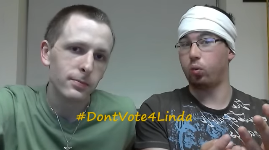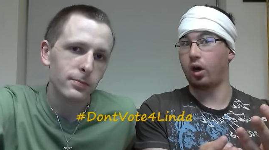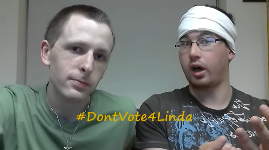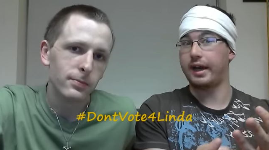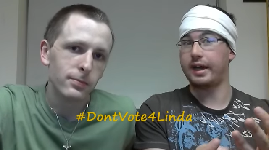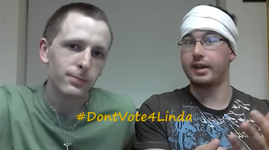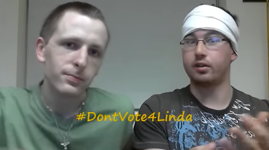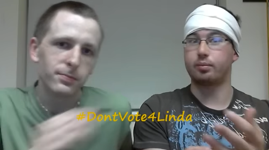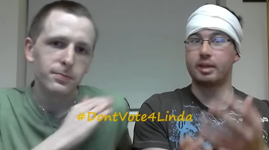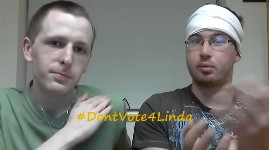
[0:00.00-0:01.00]
Speaker 1: why
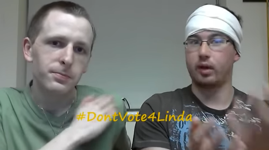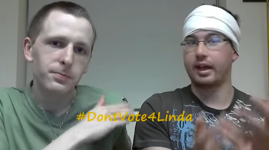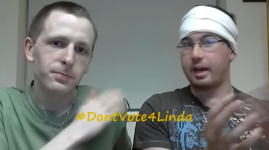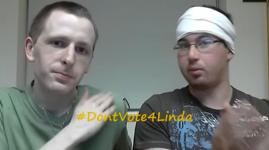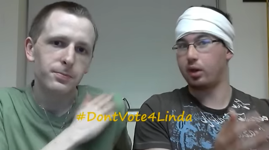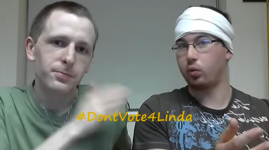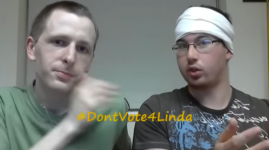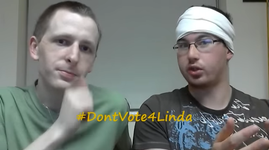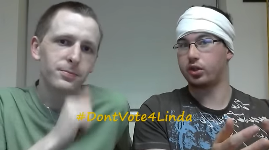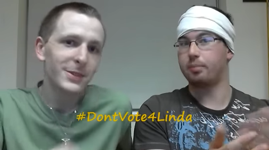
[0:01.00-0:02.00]
people like Abraham
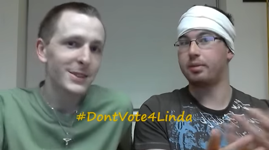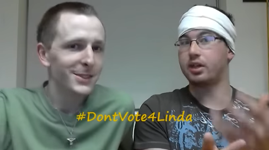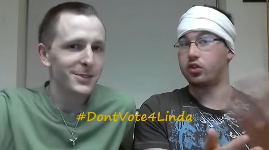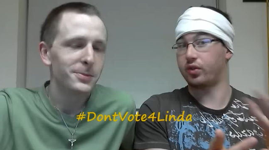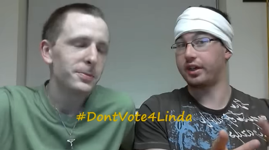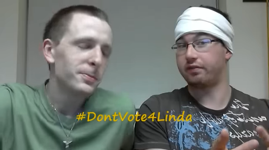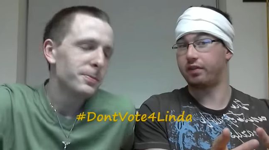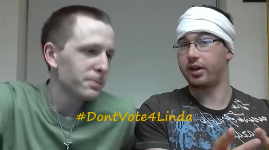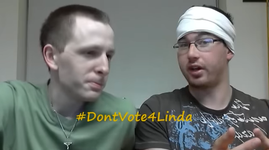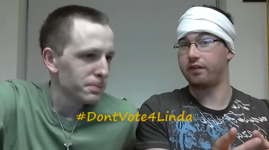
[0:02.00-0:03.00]
Washington are being treated
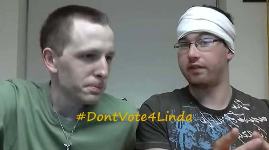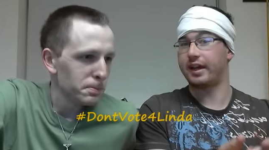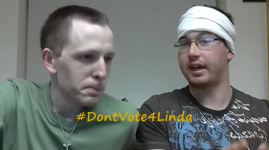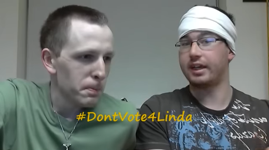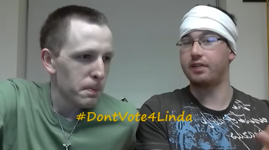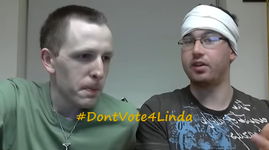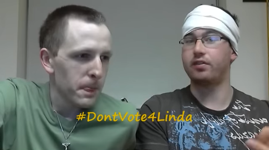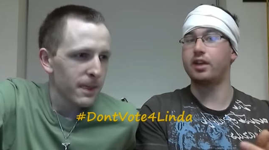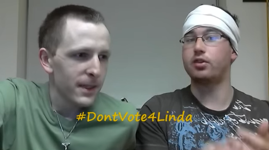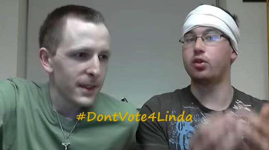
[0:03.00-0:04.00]
very unfairly. Even if
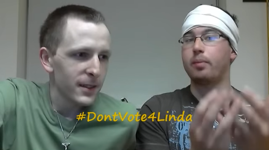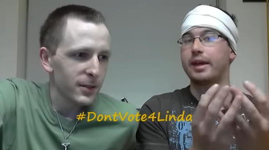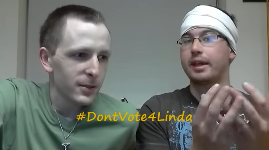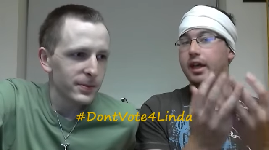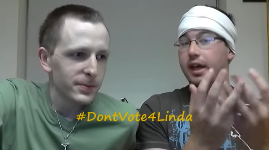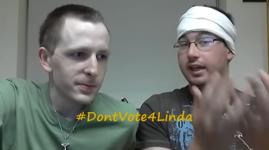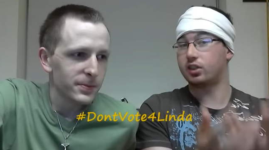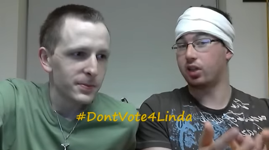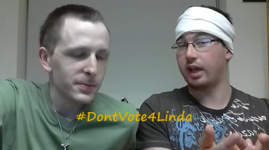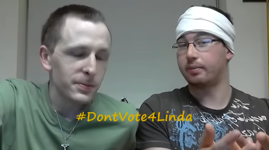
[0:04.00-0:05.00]
they do make a
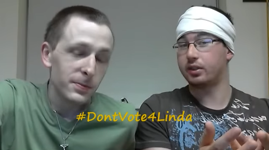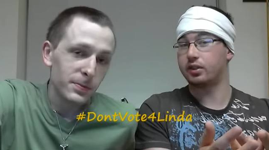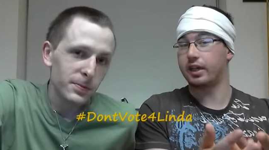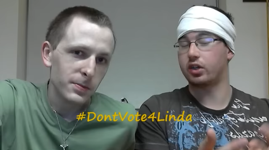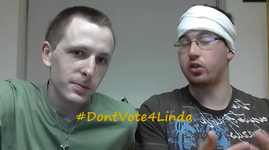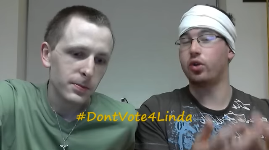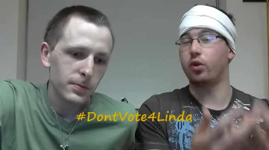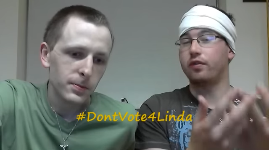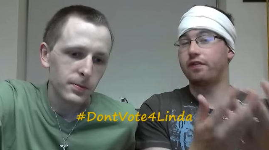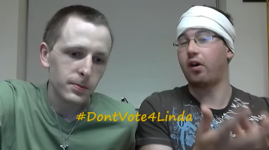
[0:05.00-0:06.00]
slight mistake, you
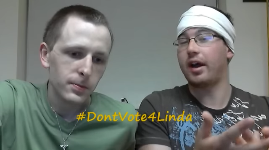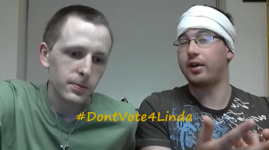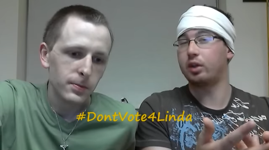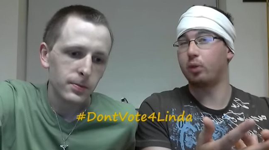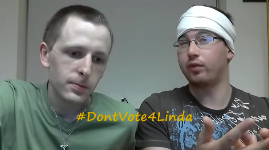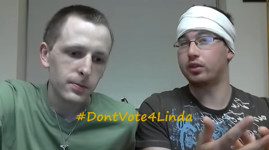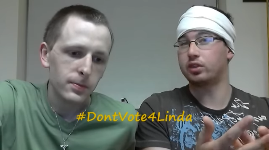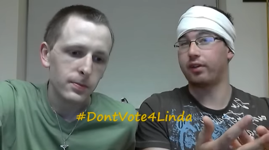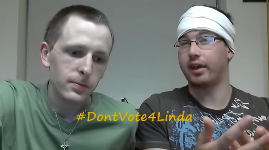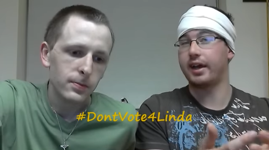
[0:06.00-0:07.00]
don't fire them over
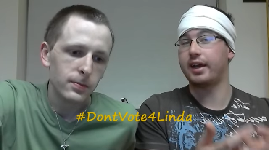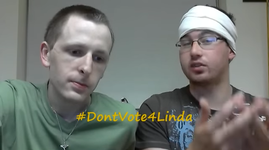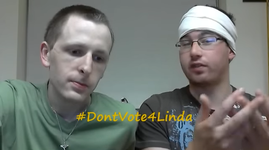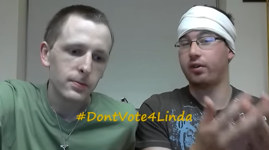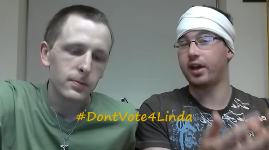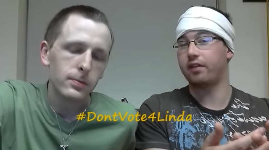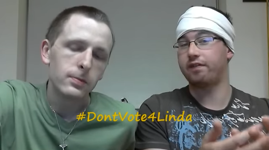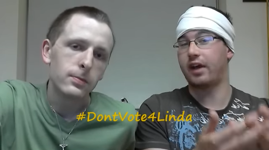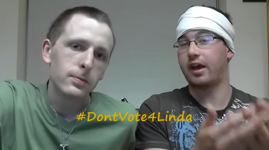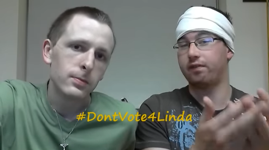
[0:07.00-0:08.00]
stuff that. It is very
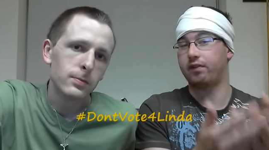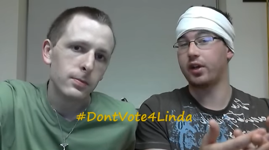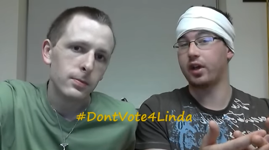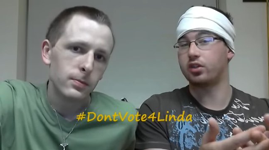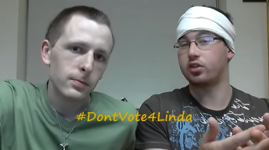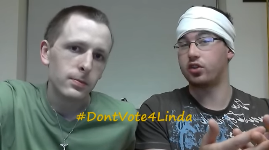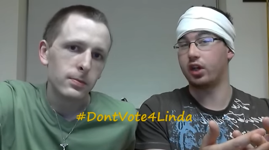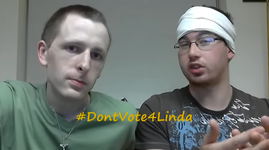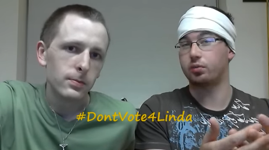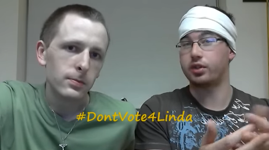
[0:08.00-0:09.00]
unfair and very
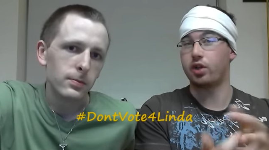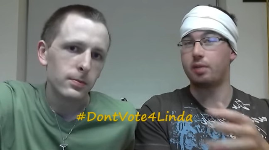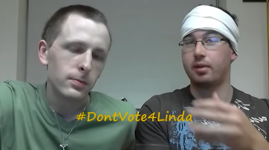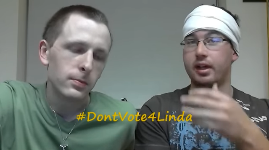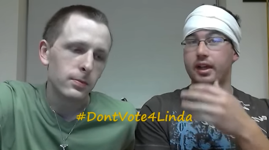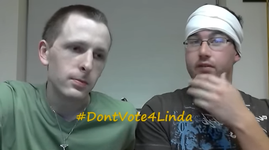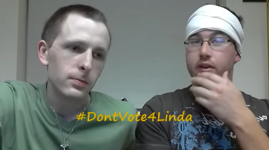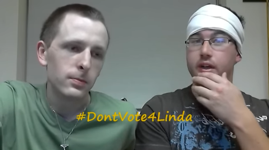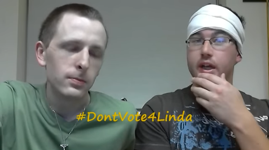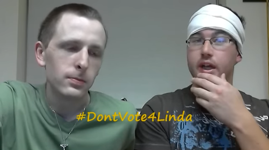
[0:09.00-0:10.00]
unjust, which I believe. And,